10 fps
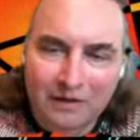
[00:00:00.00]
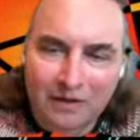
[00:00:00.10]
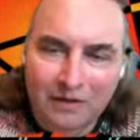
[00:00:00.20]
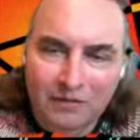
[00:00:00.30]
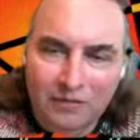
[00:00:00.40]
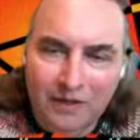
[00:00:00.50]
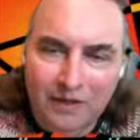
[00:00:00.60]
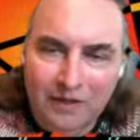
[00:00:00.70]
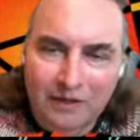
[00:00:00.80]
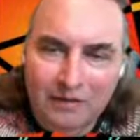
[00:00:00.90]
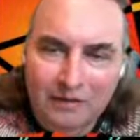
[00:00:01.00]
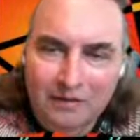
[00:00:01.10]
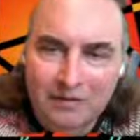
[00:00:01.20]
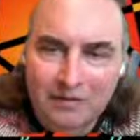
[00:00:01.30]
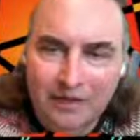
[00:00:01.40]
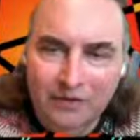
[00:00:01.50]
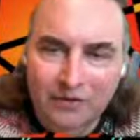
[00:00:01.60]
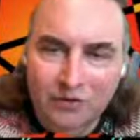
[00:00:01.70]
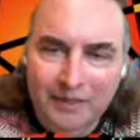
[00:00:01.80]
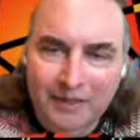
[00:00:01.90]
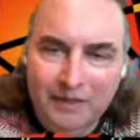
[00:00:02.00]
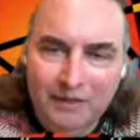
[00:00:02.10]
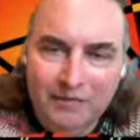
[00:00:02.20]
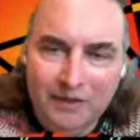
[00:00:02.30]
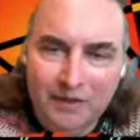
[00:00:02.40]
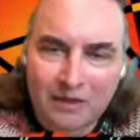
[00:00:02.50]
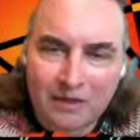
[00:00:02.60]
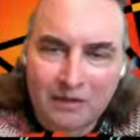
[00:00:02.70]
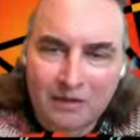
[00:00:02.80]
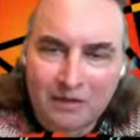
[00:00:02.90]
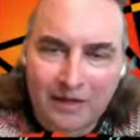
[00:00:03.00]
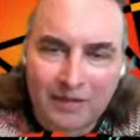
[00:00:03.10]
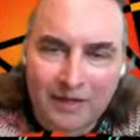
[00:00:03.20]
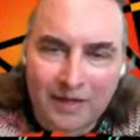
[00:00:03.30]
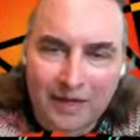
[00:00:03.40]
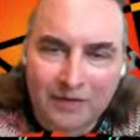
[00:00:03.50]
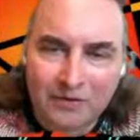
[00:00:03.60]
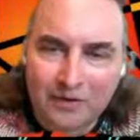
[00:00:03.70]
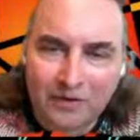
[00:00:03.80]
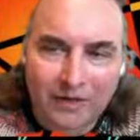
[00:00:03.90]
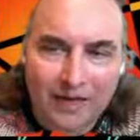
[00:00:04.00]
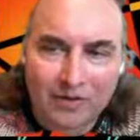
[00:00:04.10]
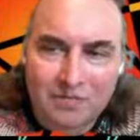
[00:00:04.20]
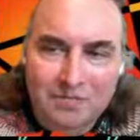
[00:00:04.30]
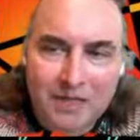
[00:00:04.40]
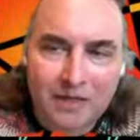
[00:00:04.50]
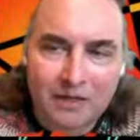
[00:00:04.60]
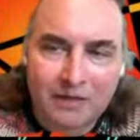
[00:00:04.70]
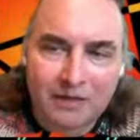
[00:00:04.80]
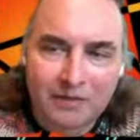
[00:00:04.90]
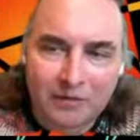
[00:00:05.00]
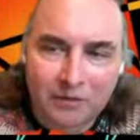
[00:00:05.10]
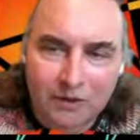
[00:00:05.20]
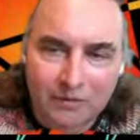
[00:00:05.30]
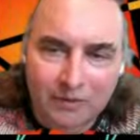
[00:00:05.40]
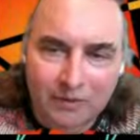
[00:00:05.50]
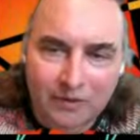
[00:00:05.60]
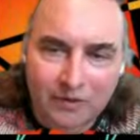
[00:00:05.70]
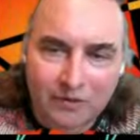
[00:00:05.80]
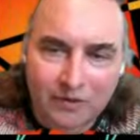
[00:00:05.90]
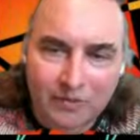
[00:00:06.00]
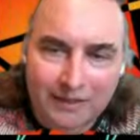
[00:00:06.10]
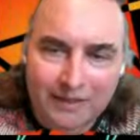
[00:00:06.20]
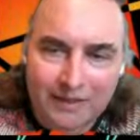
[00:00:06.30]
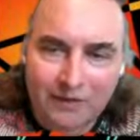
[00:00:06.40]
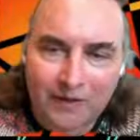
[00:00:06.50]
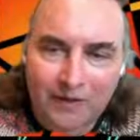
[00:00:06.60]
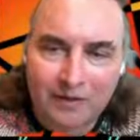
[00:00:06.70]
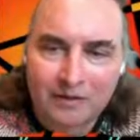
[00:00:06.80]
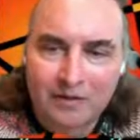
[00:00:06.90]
of the interdomainness of it all, in that I could literally have millions of network service registry domains out there,